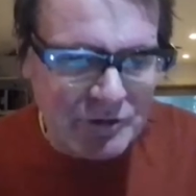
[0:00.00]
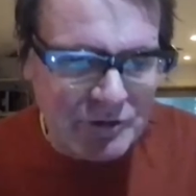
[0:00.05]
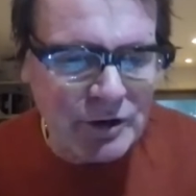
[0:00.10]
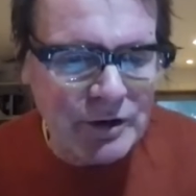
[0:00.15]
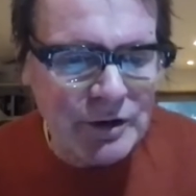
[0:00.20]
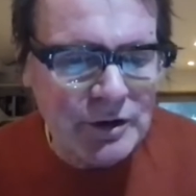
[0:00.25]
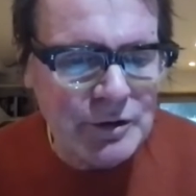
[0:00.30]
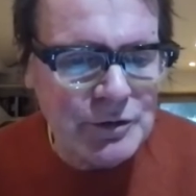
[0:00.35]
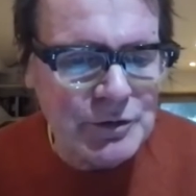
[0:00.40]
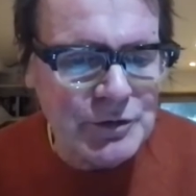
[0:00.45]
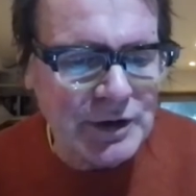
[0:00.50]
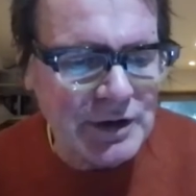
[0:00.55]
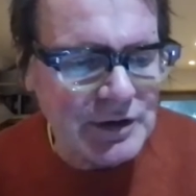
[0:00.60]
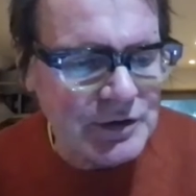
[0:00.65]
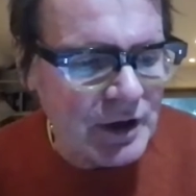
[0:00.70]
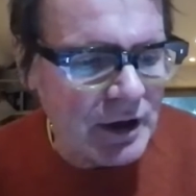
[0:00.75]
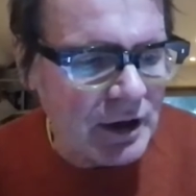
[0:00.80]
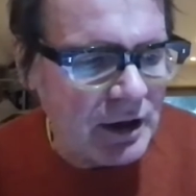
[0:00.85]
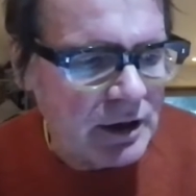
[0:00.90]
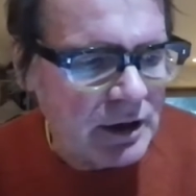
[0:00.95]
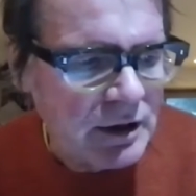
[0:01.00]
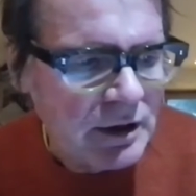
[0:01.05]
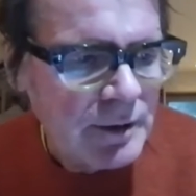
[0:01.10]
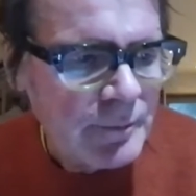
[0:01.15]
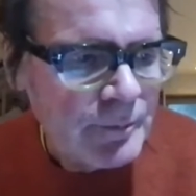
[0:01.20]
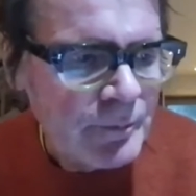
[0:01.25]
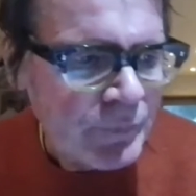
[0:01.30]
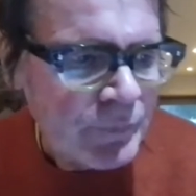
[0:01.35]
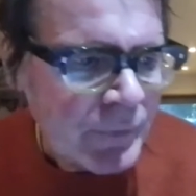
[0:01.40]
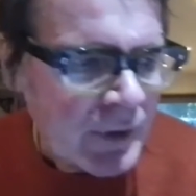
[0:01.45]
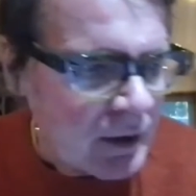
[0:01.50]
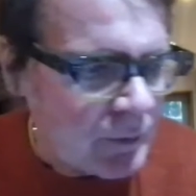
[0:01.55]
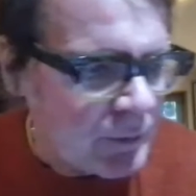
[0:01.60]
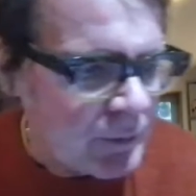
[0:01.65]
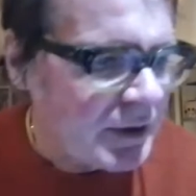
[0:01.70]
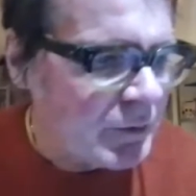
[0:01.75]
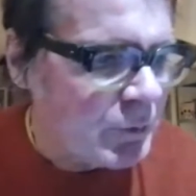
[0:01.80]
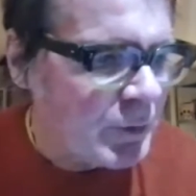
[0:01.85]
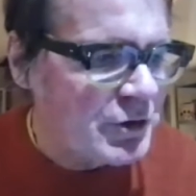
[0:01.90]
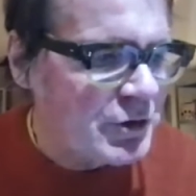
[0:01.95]
got an acoustic guitar. And
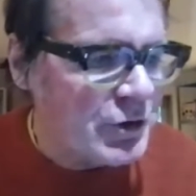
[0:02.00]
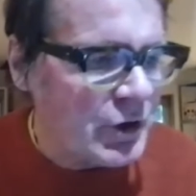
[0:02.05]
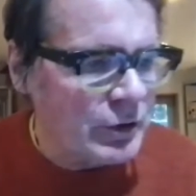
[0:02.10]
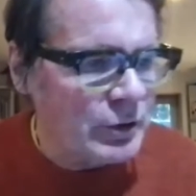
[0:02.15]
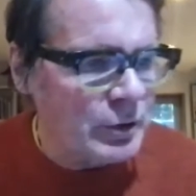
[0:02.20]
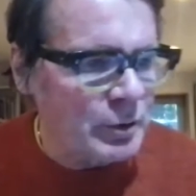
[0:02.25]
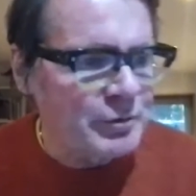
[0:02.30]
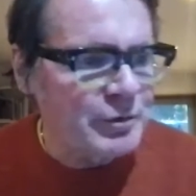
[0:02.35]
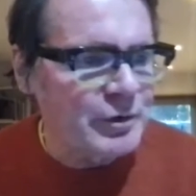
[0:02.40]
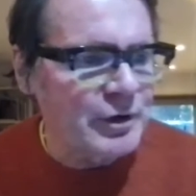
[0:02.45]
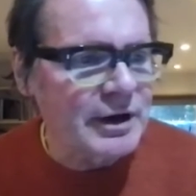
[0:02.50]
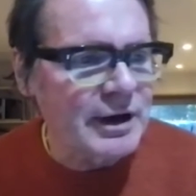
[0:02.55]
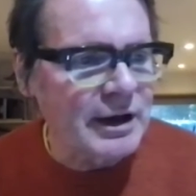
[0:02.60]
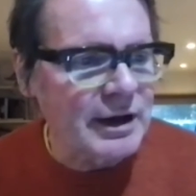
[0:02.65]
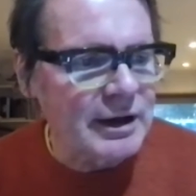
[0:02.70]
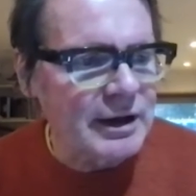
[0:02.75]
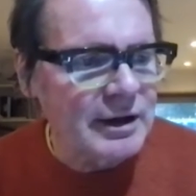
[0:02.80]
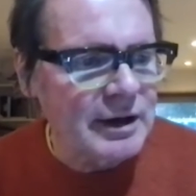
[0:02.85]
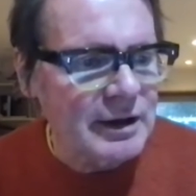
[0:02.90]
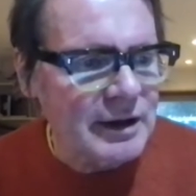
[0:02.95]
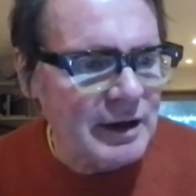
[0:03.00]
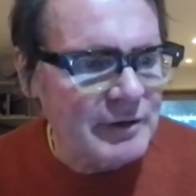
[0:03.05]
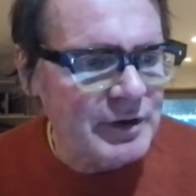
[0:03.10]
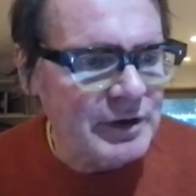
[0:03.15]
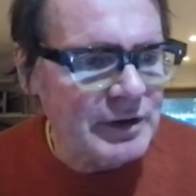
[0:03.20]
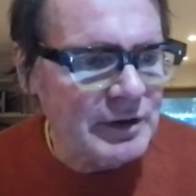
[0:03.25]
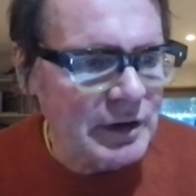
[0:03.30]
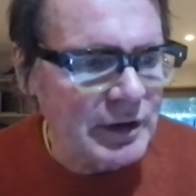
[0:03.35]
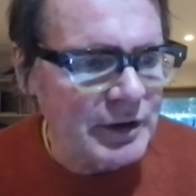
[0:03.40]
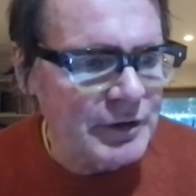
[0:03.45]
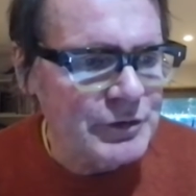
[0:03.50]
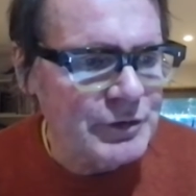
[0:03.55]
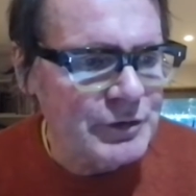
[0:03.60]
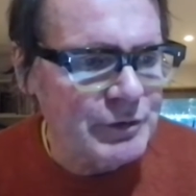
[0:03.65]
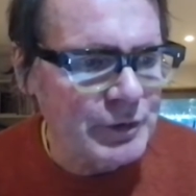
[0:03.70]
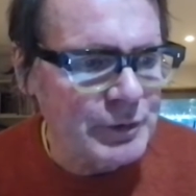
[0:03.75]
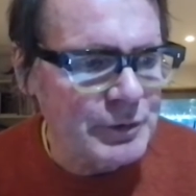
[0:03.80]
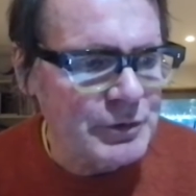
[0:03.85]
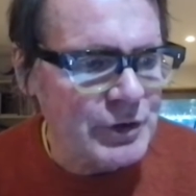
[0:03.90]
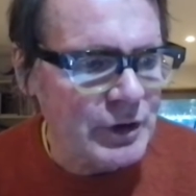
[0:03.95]
we turned up for a gig, having learnt a
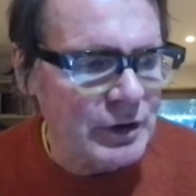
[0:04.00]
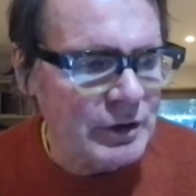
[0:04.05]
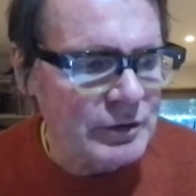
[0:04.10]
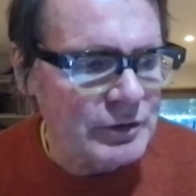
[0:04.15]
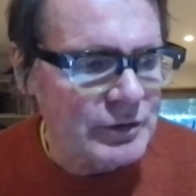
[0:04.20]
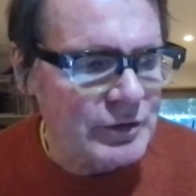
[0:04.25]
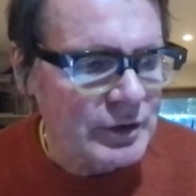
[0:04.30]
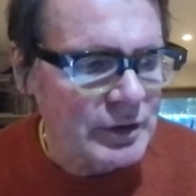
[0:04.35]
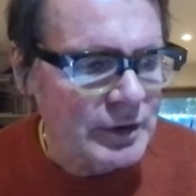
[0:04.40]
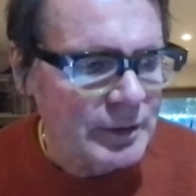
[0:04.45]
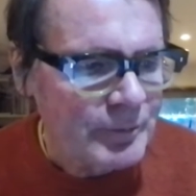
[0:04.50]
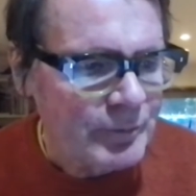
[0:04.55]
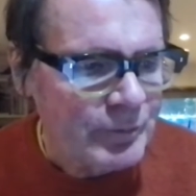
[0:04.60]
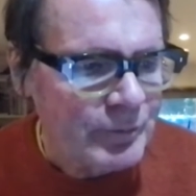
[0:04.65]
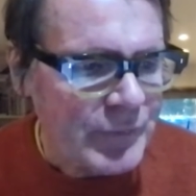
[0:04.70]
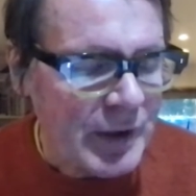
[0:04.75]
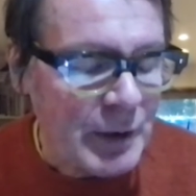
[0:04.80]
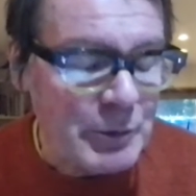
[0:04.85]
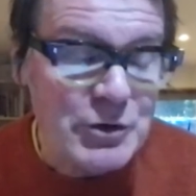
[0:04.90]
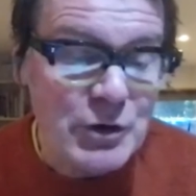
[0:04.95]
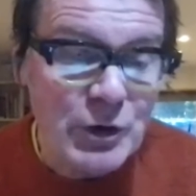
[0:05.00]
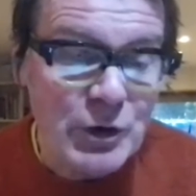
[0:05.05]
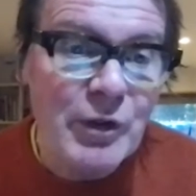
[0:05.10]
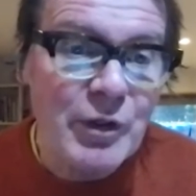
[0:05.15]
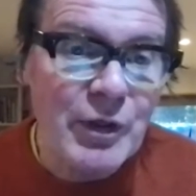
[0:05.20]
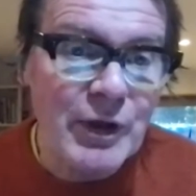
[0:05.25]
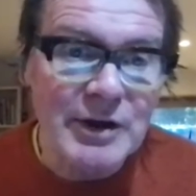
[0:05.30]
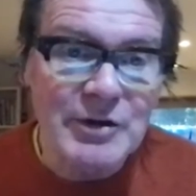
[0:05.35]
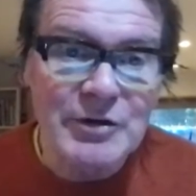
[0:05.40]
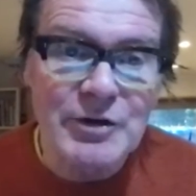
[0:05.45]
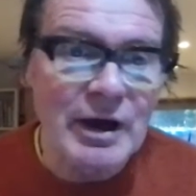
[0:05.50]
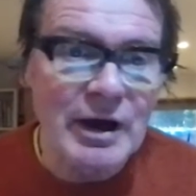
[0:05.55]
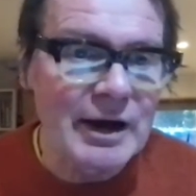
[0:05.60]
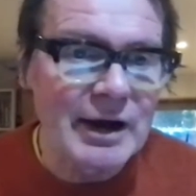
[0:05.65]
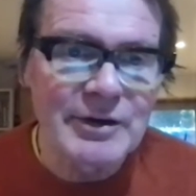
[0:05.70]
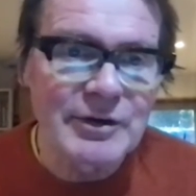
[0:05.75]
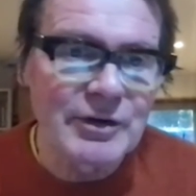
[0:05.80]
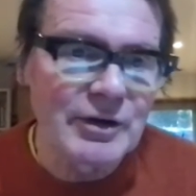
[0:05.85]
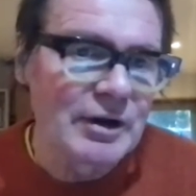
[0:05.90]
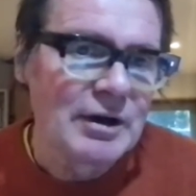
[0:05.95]
few songs. That was the other thing, is
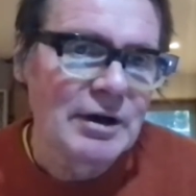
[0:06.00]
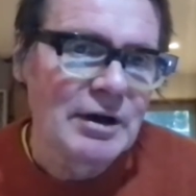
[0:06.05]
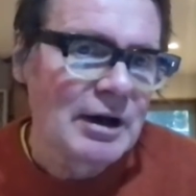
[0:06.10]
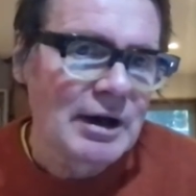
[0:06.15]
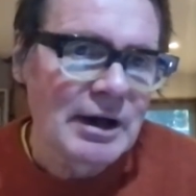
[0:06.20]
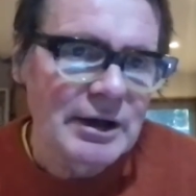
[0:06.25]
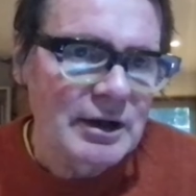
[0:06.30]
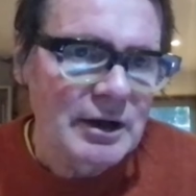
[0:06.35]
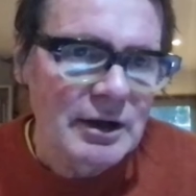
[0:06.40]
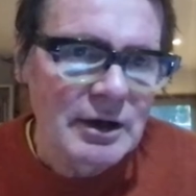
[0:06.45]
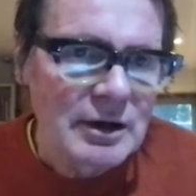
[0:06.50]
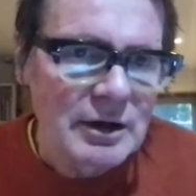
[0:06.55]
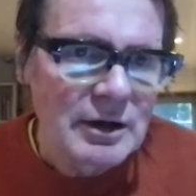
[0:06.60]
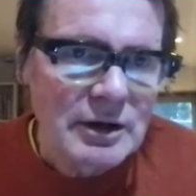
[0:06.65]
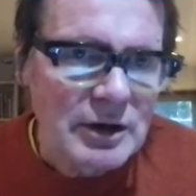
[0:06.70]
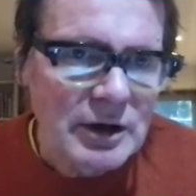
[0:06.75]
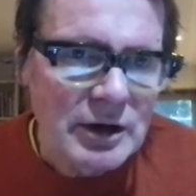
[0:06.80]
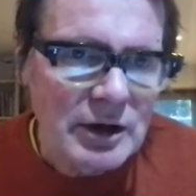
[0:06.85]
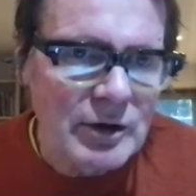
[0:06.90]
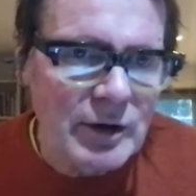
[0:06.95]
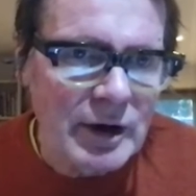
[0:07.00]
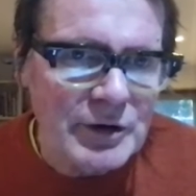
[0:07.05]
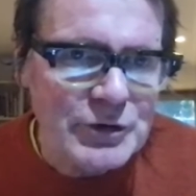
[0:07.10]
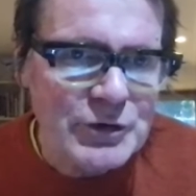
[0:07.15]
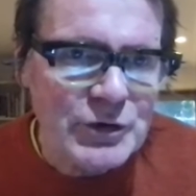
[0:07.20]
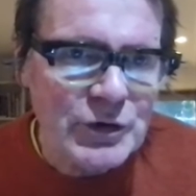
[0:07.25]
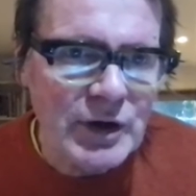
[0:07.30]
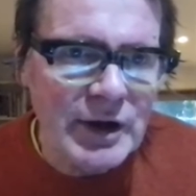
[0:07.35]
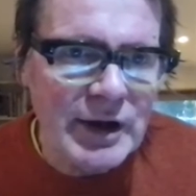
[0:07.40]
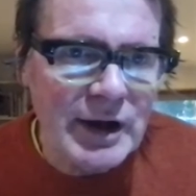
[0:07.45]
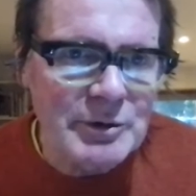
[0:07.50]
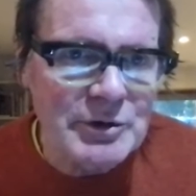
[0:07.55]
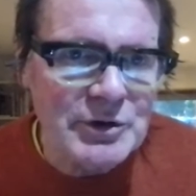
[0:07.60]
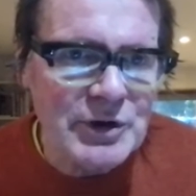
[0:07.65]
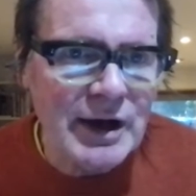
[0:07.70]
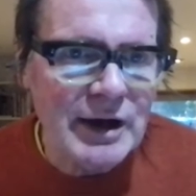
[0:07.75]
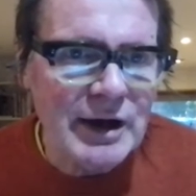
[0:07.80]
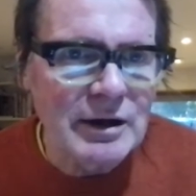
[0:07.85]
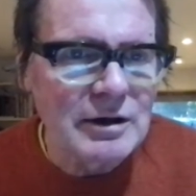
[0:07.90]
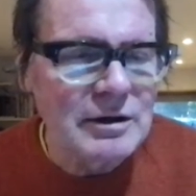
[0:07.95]
that suddenly I was
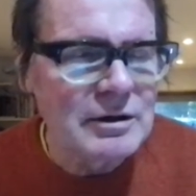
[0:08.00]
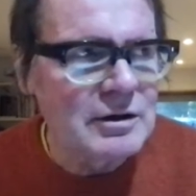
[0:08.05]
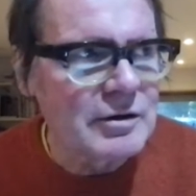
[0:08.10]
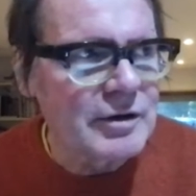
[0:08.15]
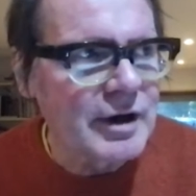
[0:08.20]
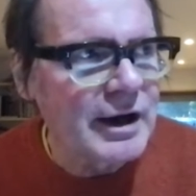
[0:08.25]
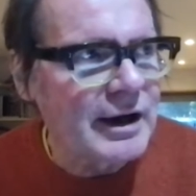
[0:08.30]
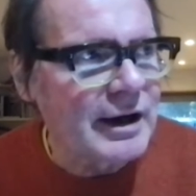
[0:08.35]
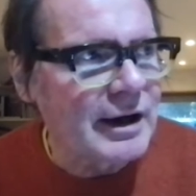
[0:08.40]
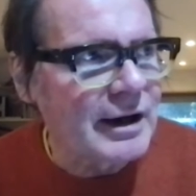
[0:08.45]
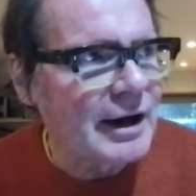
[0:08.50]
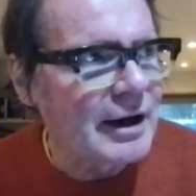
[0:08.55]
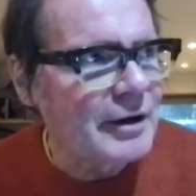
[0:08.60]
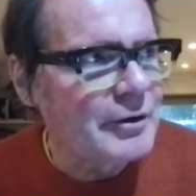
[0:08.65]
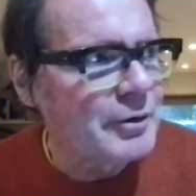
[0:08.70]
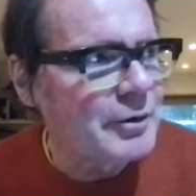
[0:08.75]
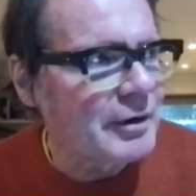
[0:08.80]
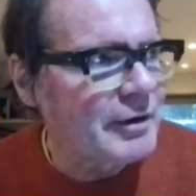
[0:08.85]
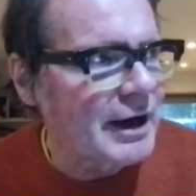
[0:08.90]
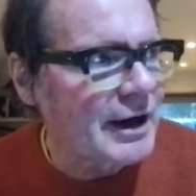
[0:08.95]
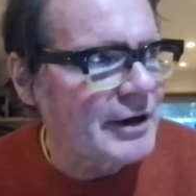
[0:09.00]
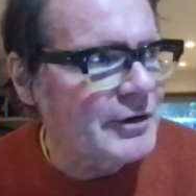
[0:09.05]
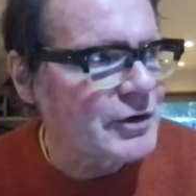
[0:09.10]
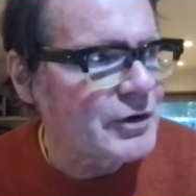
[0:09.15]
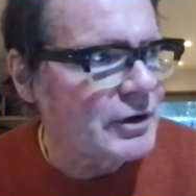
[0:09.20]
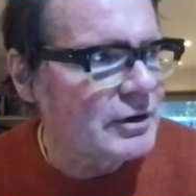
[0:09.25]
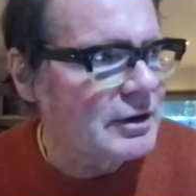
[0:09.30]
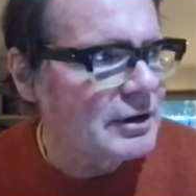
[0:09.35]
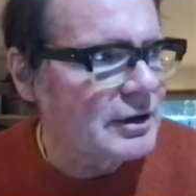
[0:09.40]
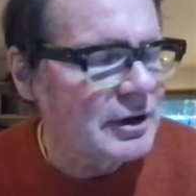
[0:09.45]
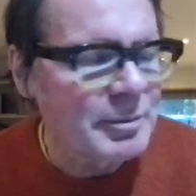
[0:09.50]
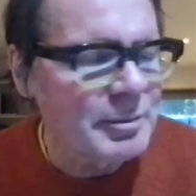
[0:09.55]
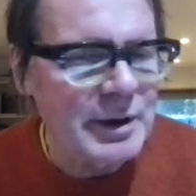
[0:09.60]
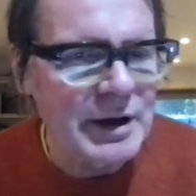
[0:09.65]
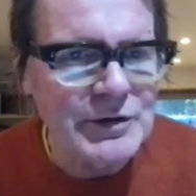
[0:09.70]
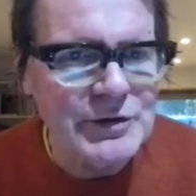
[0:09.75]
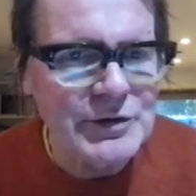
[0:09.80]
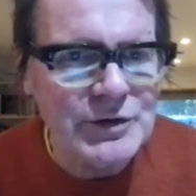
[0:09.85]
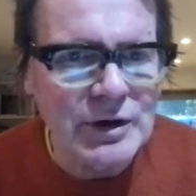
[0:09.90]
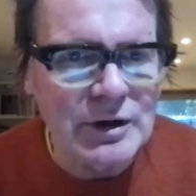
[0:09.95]
like, oh, great. How do I write a song? I better
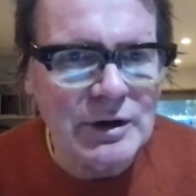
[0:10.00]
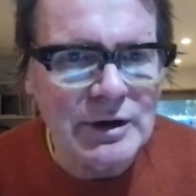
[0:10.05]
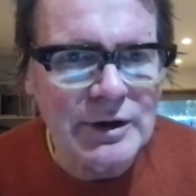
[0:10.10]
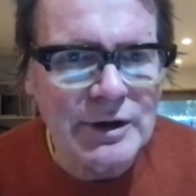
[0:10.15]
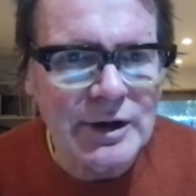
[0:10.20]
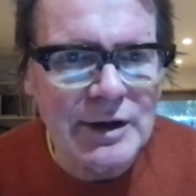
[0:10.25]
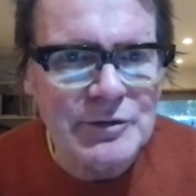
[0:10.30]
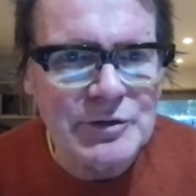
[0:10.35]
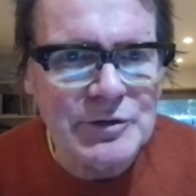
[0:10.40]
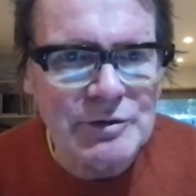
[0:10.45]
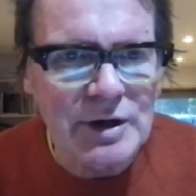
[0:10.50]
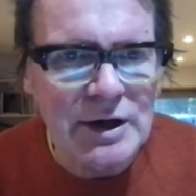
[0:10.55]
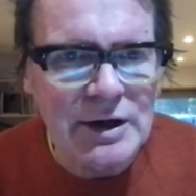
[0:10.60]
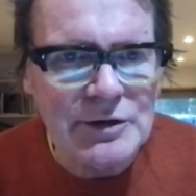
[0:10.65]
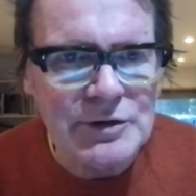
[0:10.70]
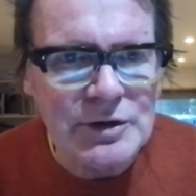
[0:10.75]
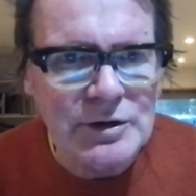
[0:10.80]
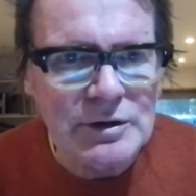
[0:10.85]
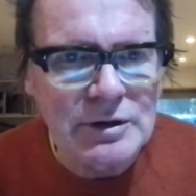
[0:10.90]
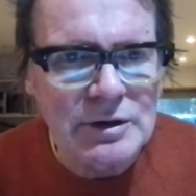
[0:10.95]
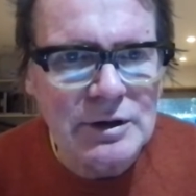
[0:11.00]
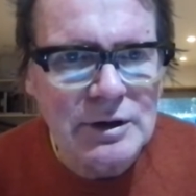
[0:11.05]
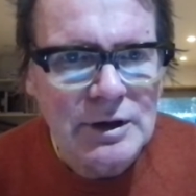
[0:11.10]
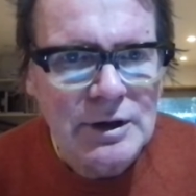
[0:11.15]
start learning how to write a song.